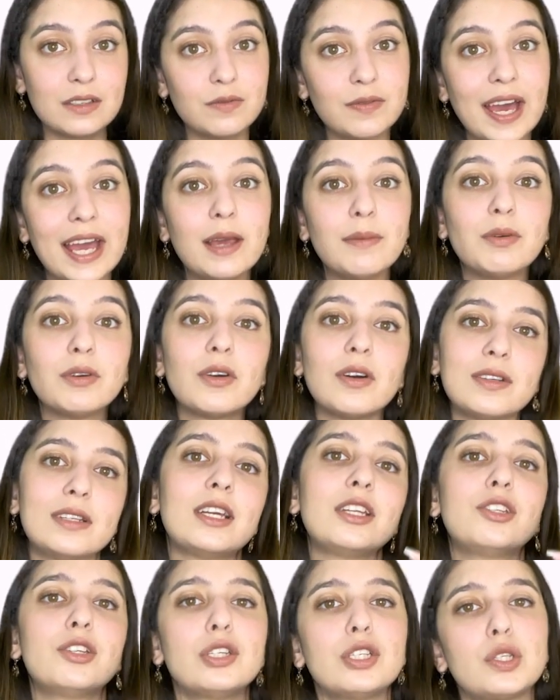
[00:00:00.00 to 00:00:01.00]
Why? Because I
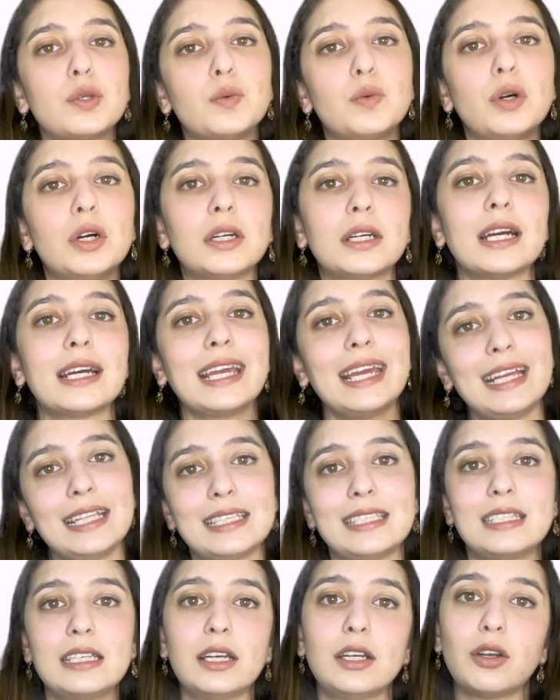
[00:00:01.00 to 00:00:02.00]
just work
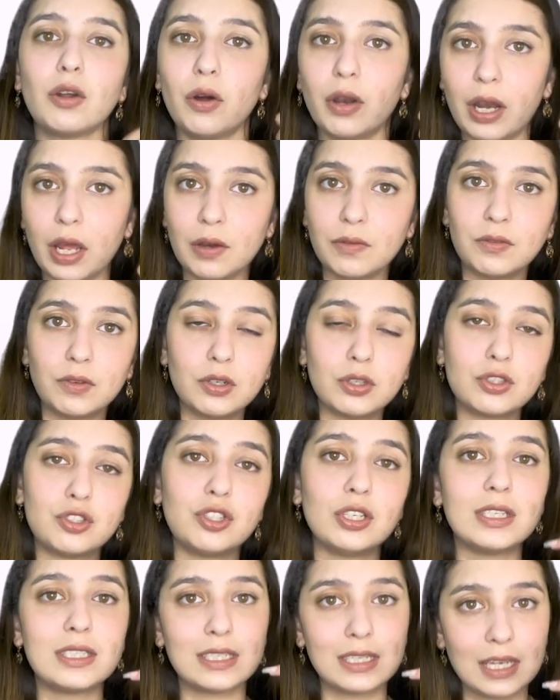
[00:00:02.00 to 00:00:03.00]
against it or I work
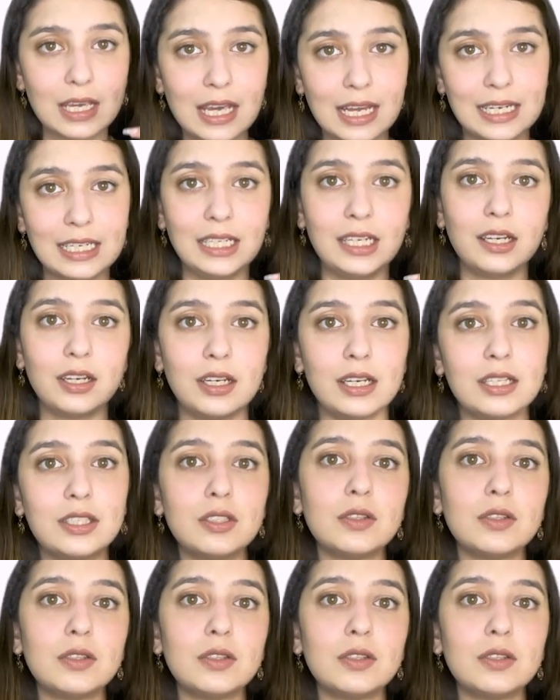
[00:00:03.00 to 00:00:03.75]
just near it.